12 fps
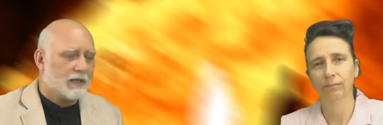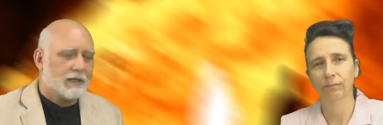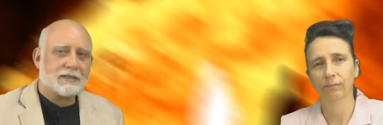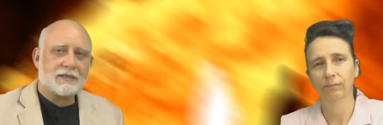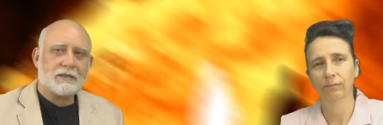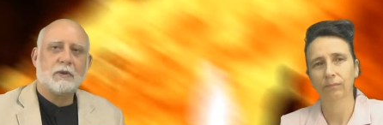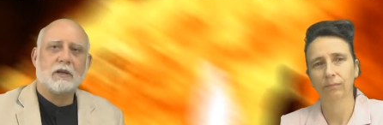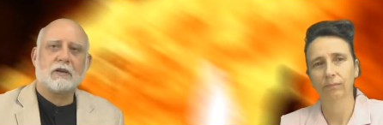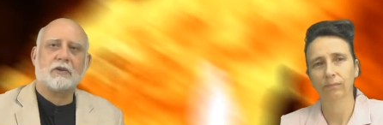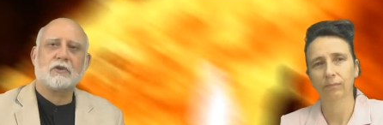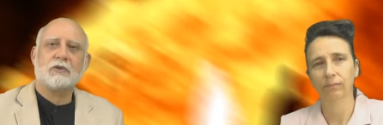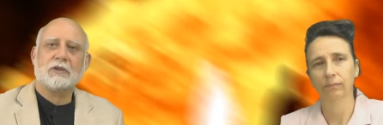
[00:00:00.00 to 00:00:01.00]
Speaker 1: And
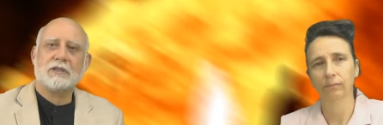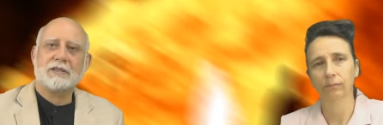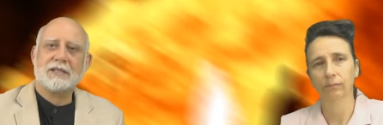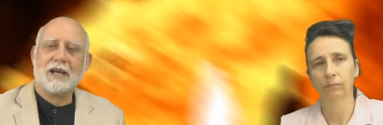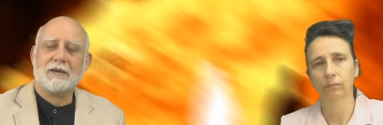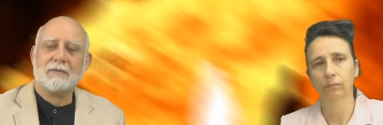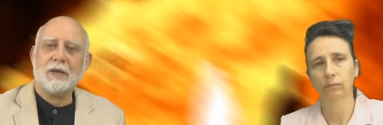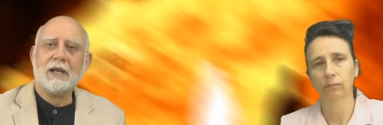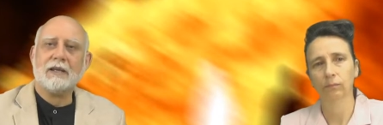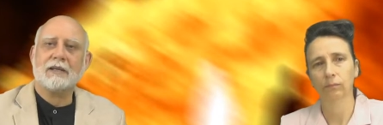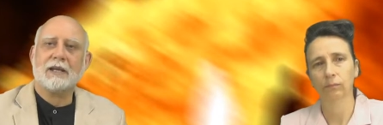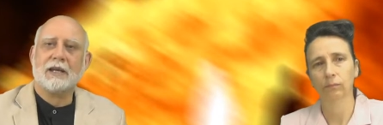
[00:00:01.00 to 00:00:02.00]
similar to this young
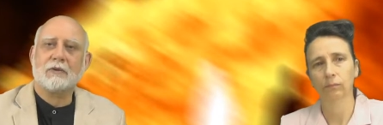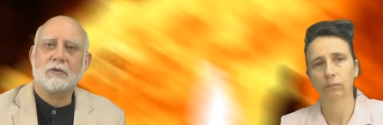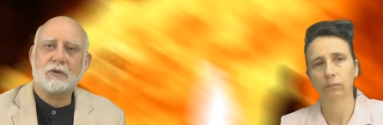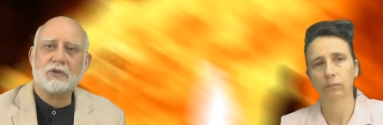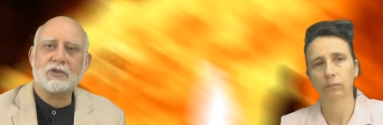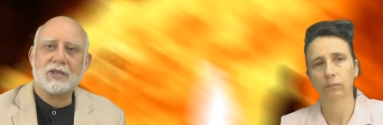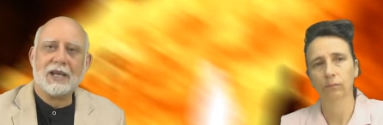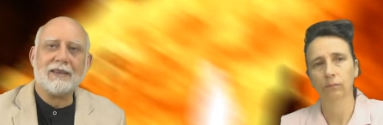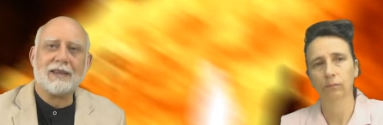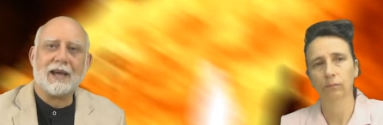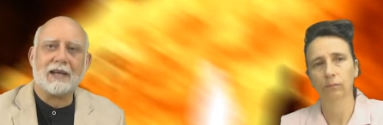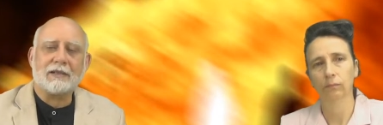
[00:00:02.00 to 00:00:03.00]
man, they could say
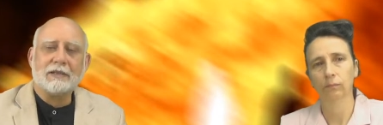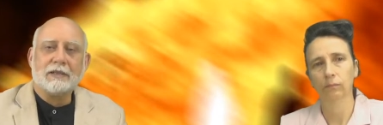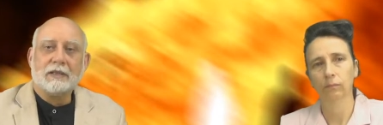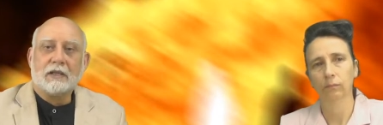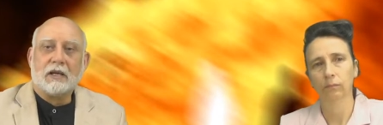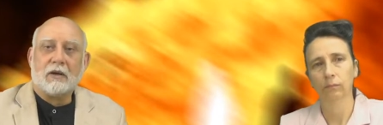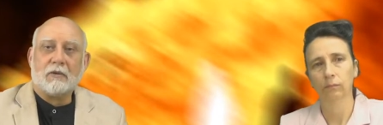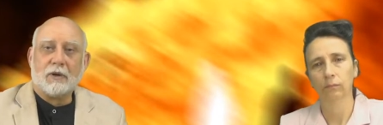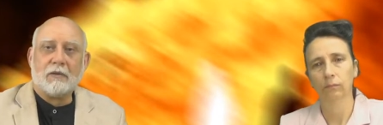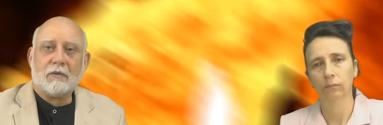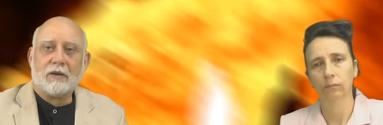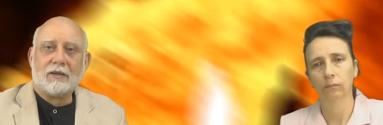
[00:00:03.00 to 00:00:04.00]
that.
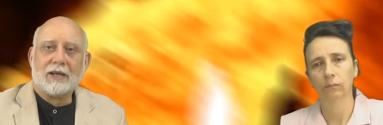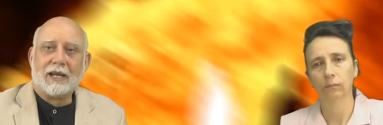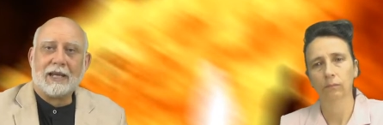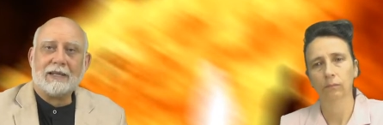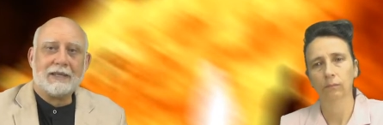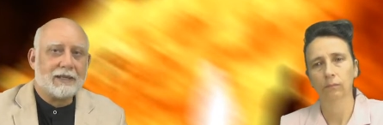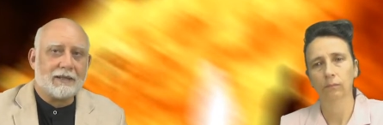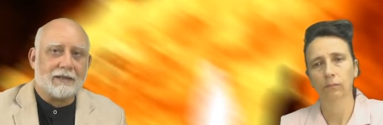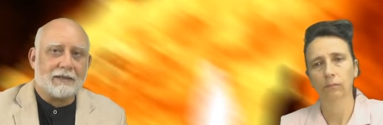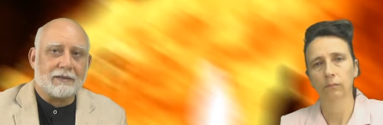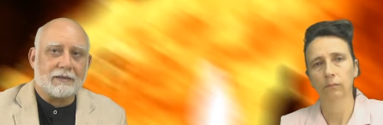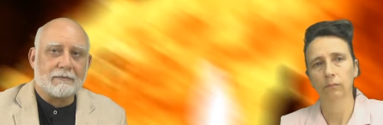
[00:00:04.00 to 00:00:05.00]
However, they
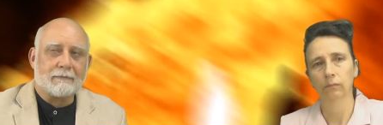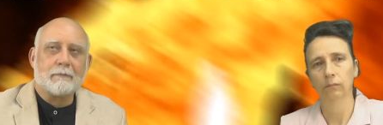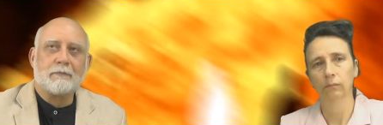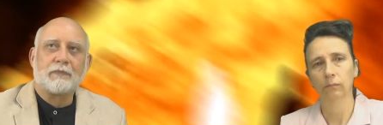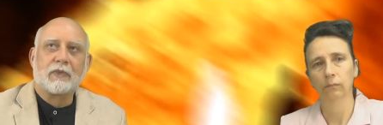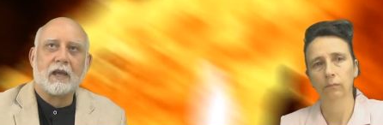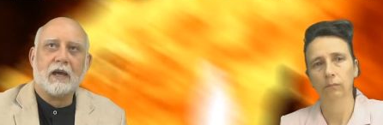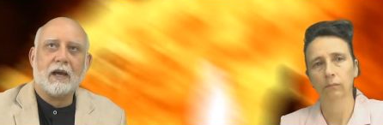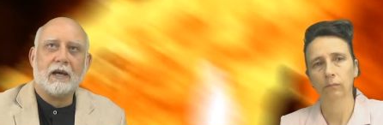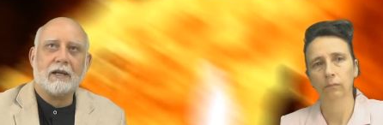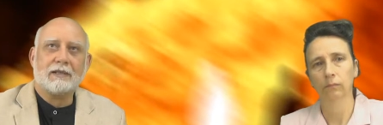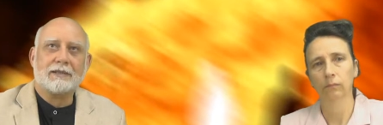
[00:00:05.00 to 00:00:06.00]
didn't.
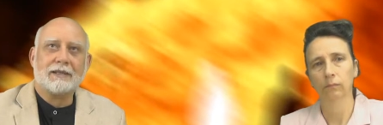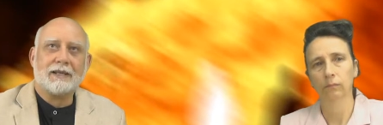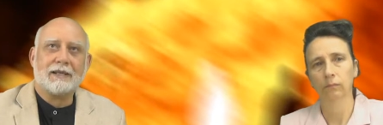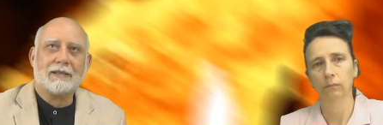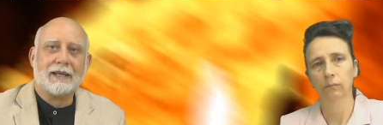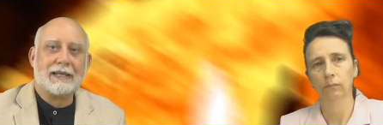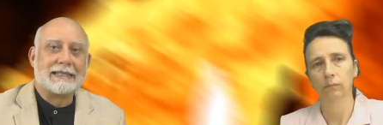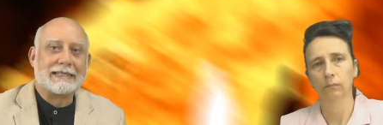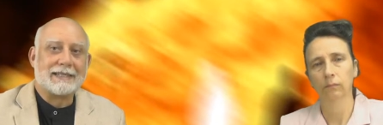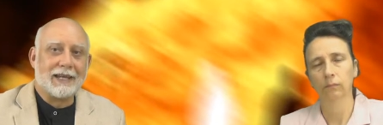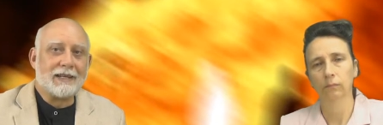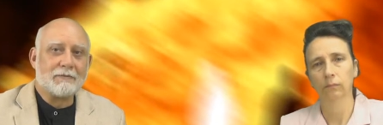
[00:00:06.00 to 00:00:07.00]
And uh, their
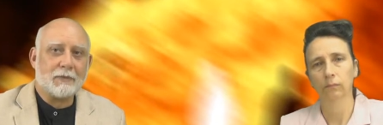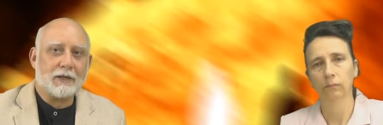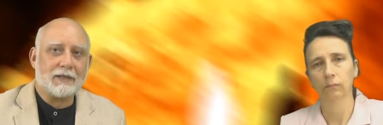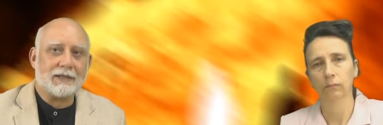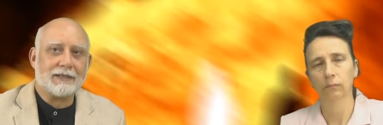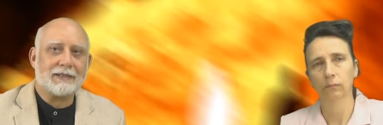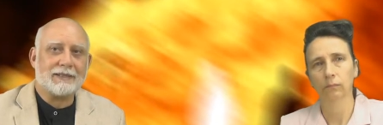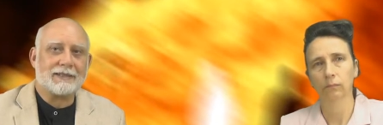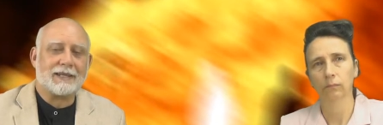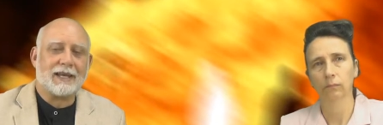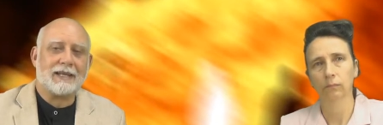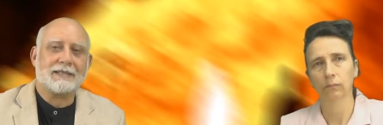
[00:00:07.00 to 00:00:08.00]
statement in this
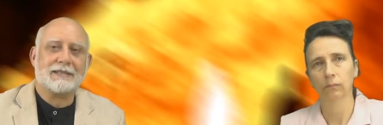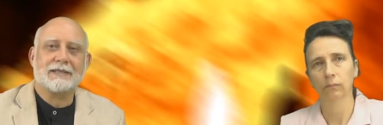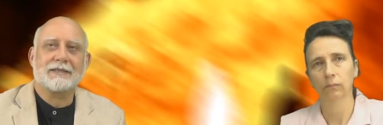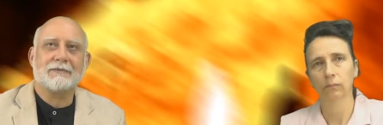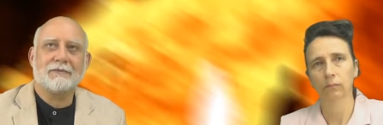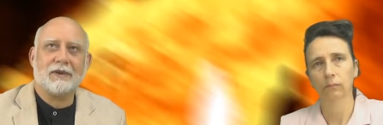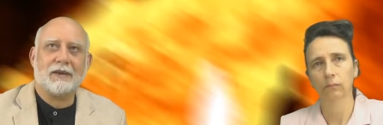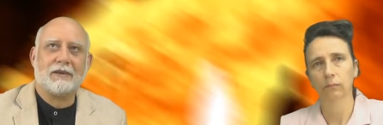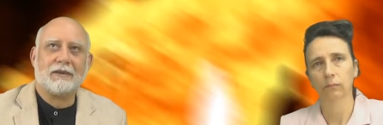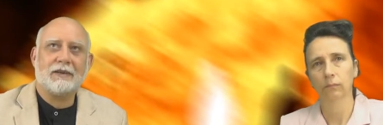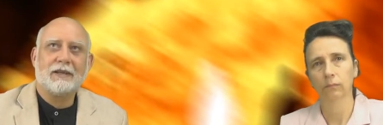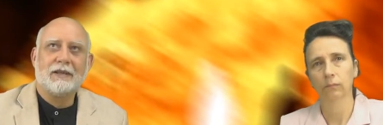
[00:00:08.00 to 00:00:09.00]
case is
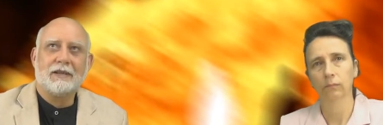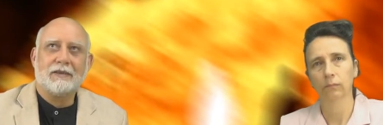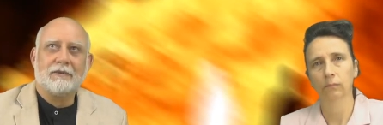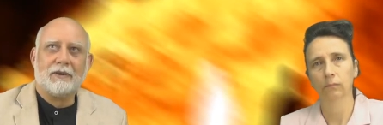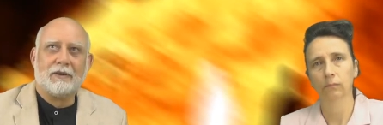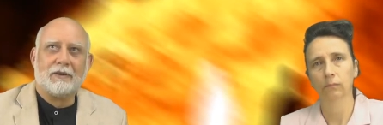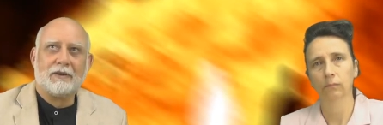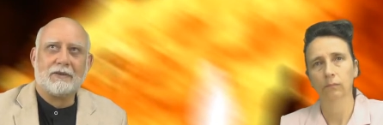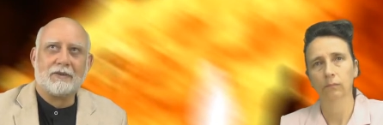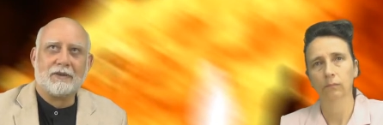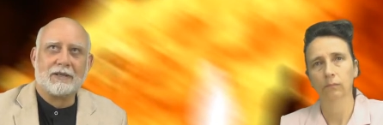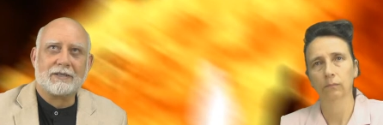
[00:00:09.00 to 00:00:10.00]
very very
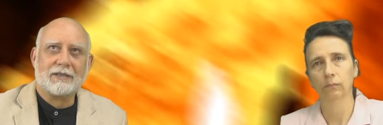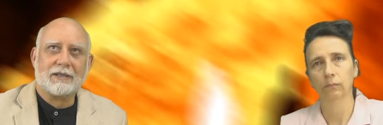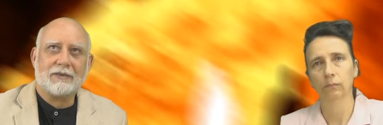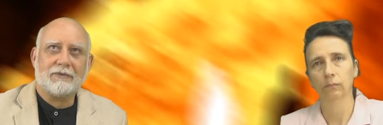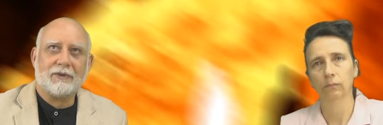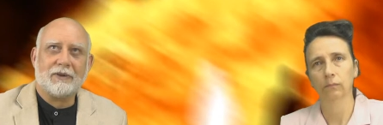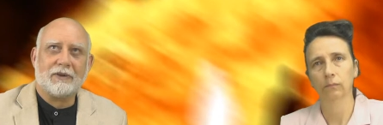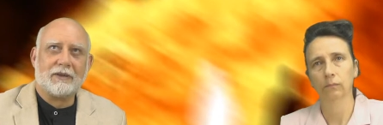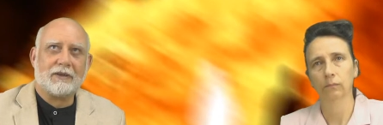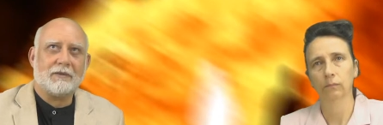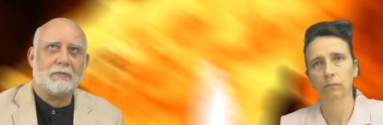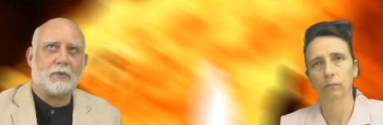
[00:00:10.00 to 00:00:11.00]
interesting and very
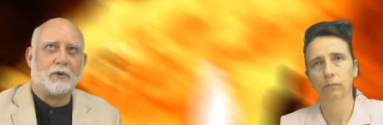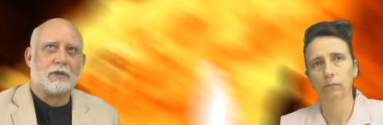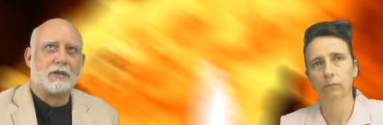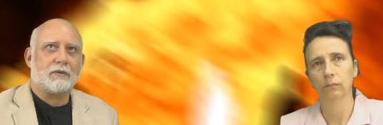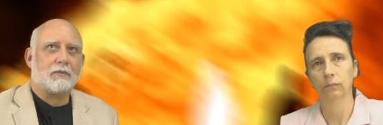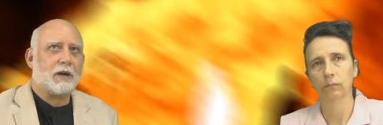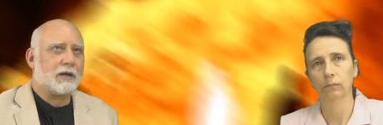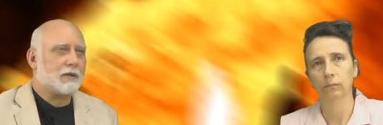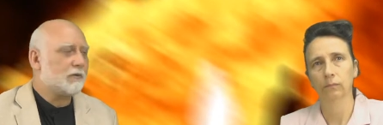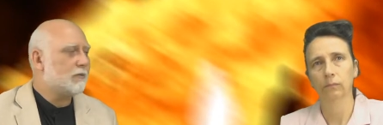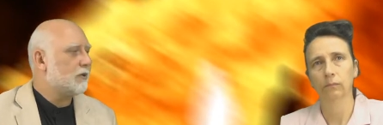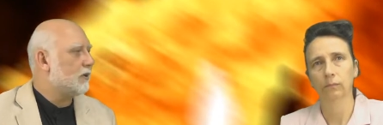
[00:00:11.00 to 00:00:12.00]
important. What
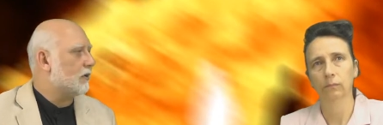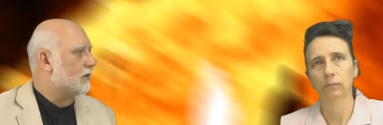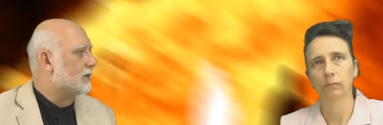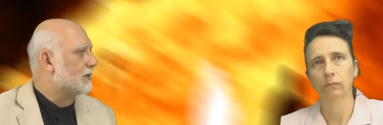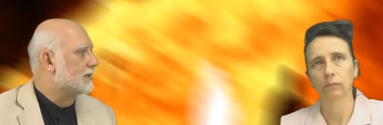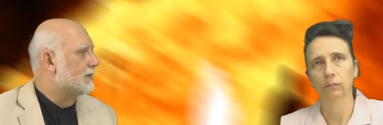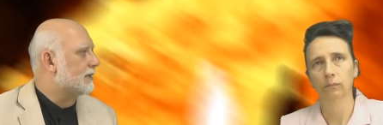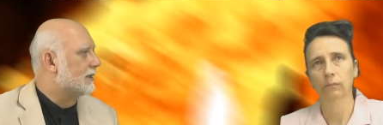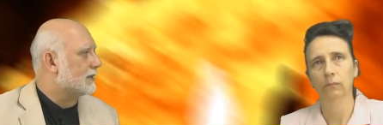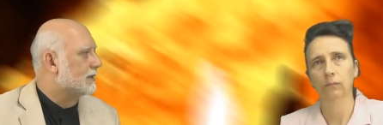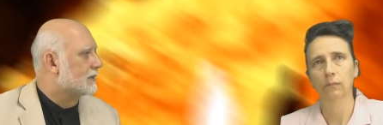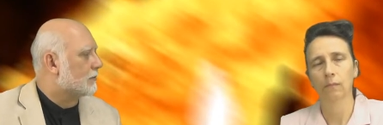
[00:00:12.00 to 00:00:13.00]
do we notice in
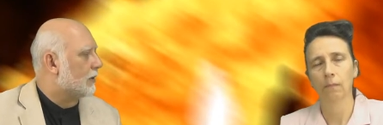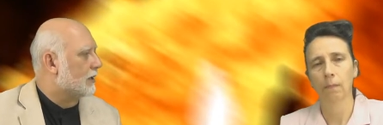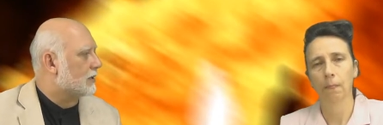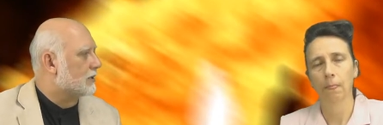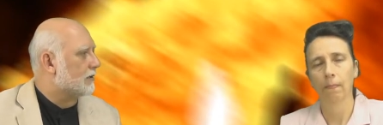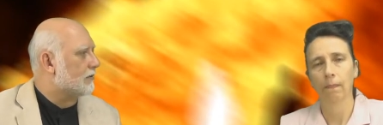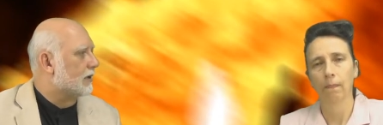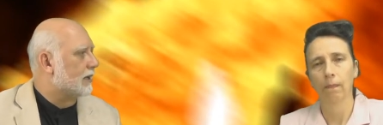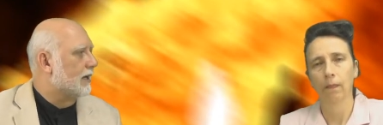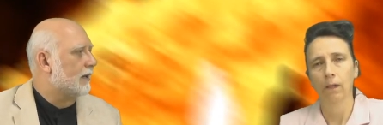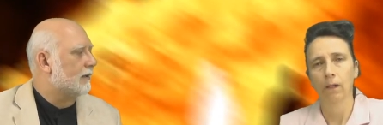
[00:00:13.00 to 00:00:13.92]
this question, Rick?